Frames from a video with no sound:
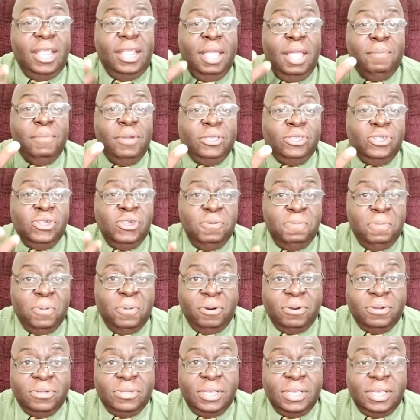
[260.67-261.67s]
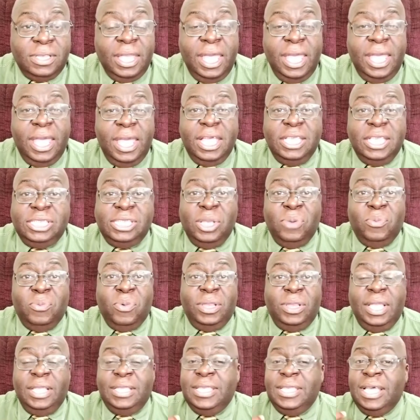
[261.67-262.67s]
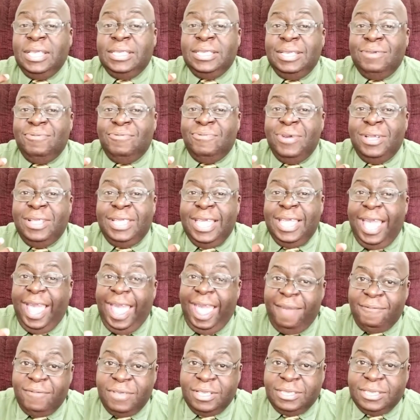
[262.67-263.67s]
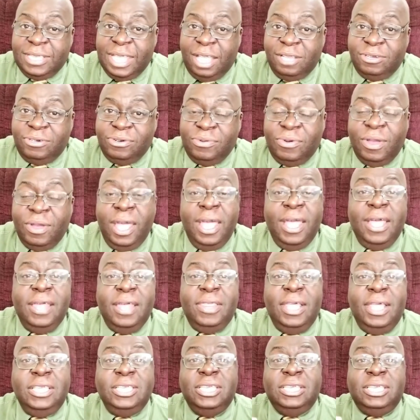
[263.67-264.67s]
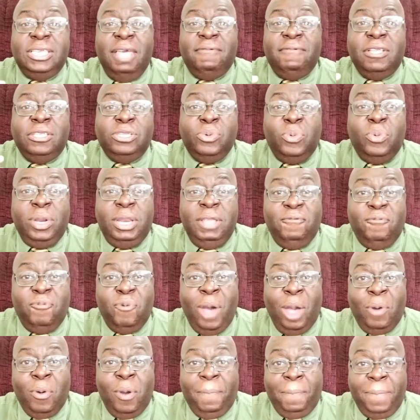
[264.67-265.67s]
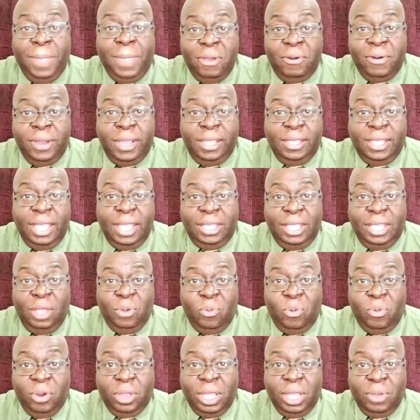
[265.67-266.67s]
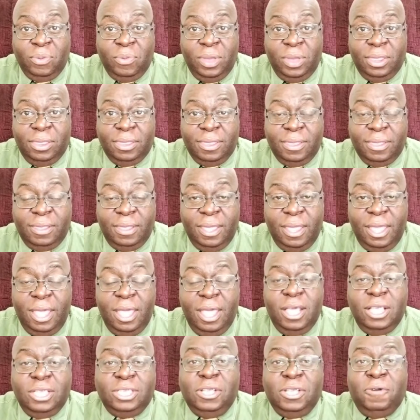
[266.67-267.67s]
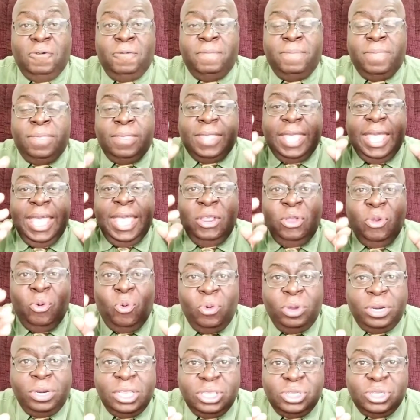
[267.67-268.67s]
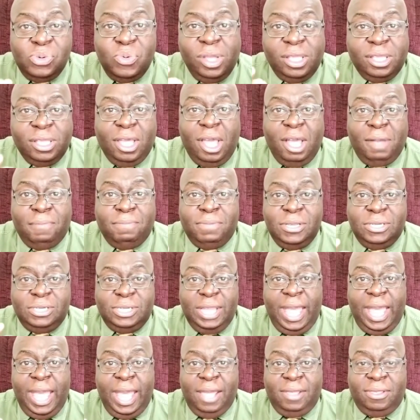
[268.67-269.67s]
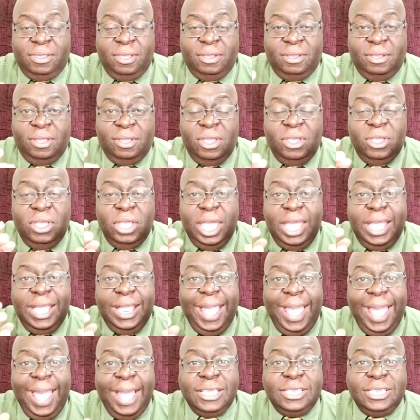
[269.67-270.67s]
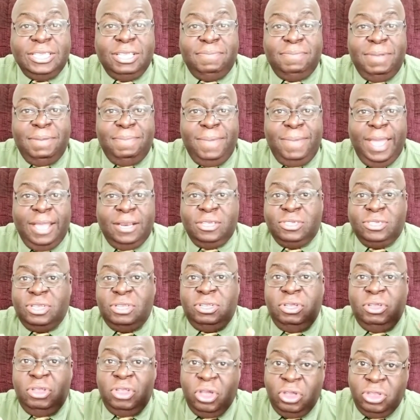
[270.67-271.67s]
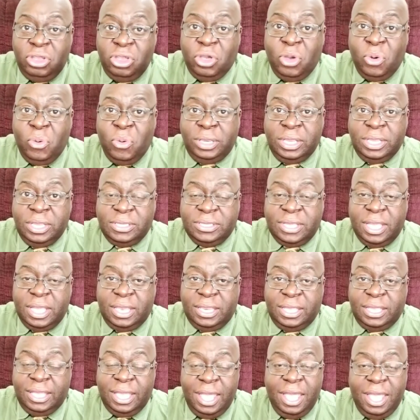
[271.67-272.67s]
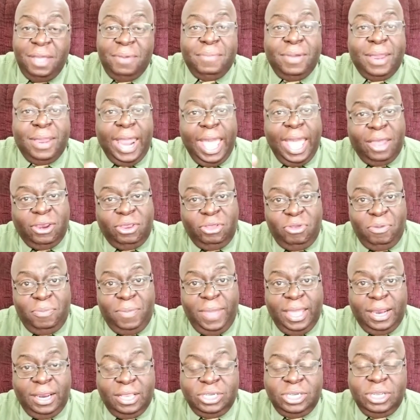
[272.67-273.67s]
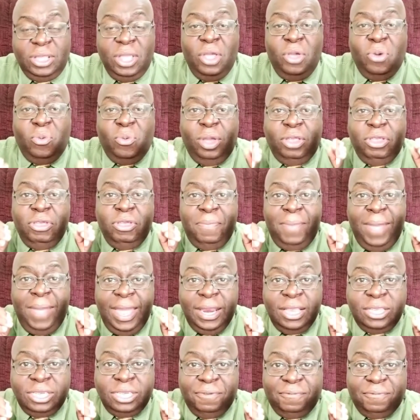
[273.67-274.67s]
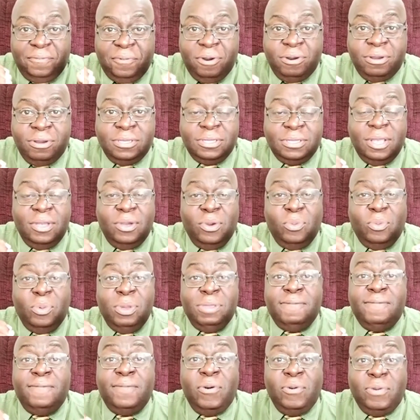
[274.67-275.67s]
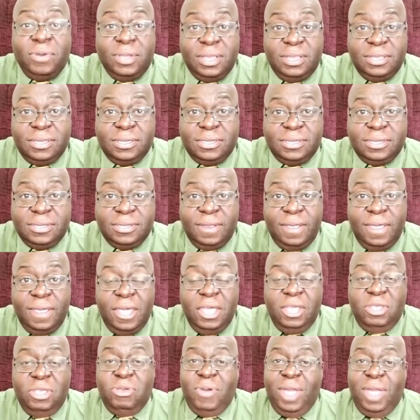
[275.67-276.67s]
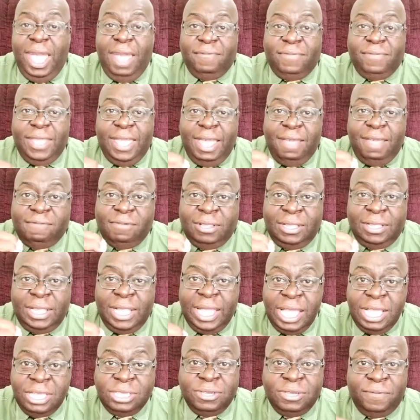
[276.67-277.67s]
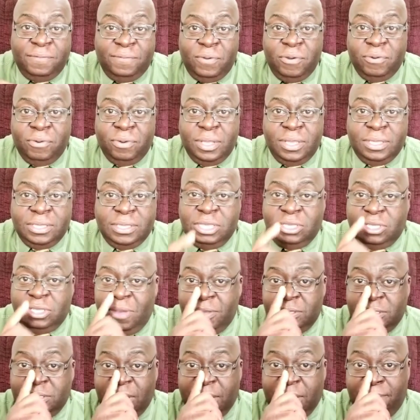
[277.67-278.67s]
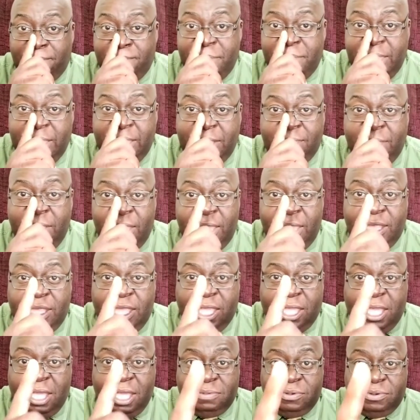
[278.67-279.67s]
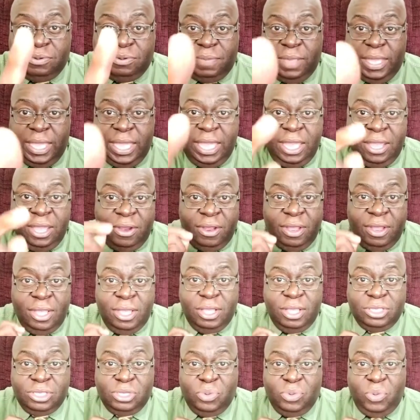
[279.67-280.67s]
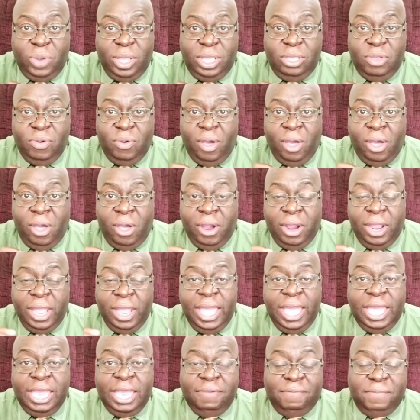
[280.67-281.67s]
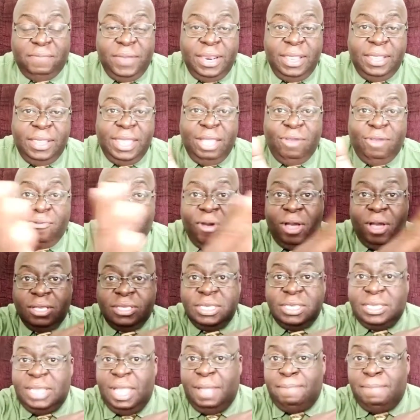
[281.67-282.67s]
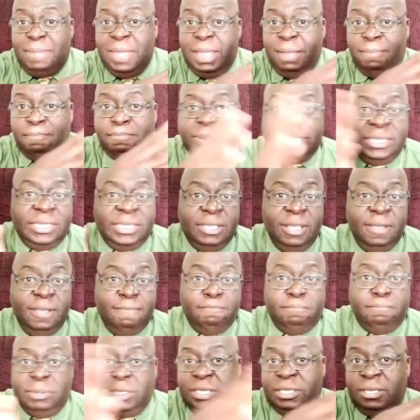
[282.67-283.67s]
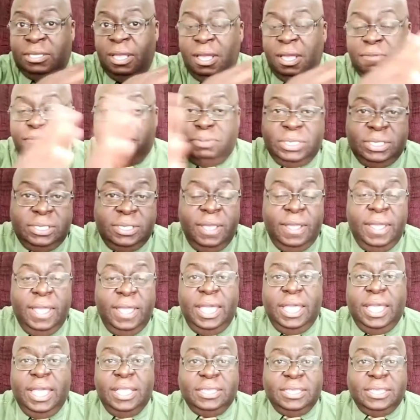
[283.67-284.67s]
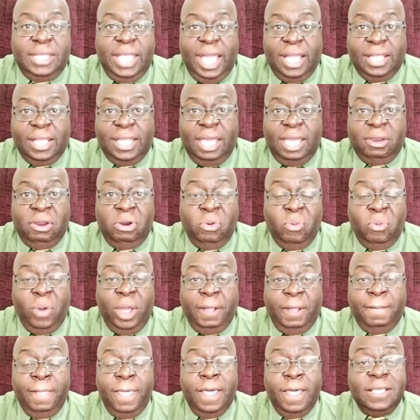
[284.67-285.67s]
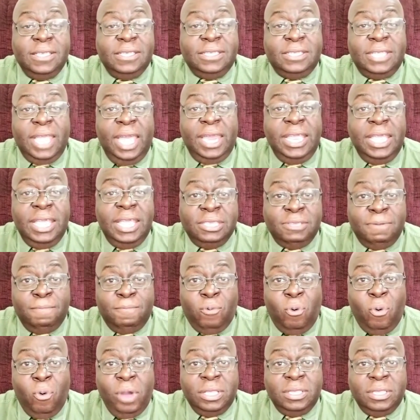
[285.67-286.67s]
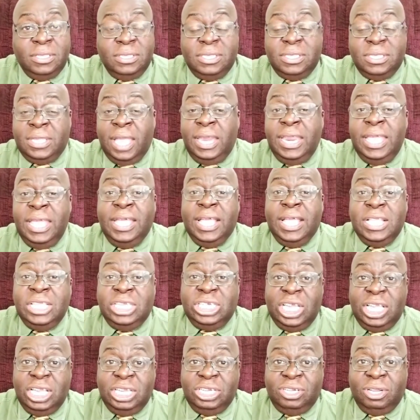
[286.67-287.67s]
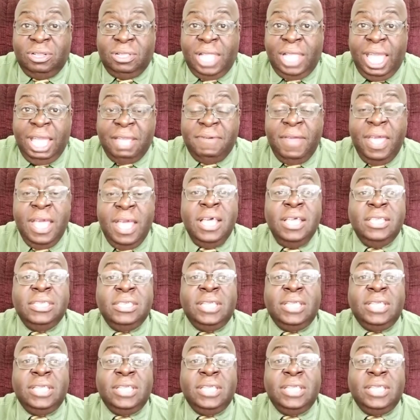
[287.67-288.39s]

A number two person is someone that doesn't really have a schedule, they just have a 24 hour period that they're working with. So, in order to accomplish either, it has to be managed. So, you know you're going to study, but how do you manage it? Well, you manage it first with focus. You have to have laser focus. It's almost like a beam that comes from here to where you are. And if anything crosses that beam, bzz, bzz, bzz, it gets knocked out of the way. Study is important. Study can change your life.